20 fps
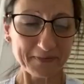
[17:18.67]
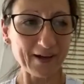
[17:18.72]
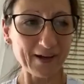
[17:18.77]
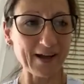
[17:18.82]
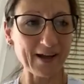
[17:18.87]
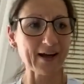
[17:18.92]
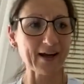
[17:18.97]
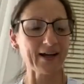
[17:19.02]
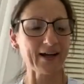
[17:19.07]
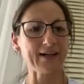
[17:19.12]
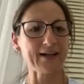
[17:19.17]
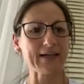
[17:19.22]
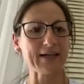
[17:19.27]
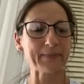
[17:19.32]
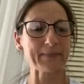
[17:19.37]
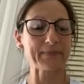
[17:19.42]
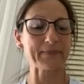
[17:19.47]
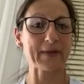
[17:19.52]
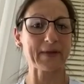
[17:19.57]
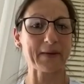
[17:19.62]

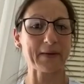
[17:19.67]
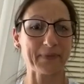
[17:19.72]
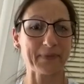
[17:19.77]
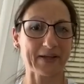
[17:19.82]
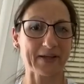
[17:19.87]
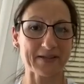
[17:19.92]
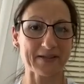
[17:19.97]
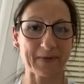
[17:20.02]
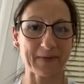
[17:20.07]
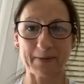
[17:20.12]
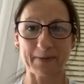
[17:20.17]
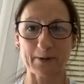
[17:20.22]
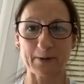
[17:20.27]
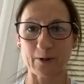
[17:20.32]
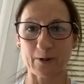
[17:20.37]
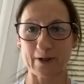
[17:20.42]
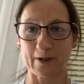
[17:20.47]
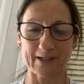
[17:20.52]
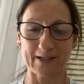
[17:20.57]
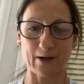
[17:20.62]
Because people are
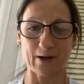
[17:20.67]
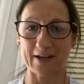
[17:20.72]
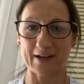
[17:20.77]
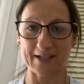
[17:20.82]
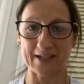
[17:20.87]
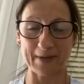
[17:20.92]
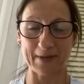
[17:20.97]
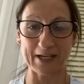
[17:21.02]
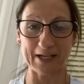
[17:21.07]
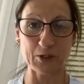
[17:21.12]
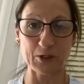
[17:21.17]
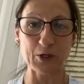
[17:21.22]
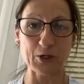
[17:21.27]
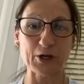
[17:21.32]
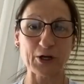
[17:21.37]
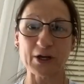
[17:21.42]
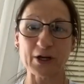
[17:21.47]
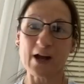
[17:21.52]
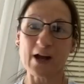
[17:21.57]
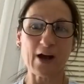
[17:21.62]
all excited something's
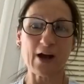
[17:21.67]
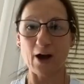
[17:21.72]
new.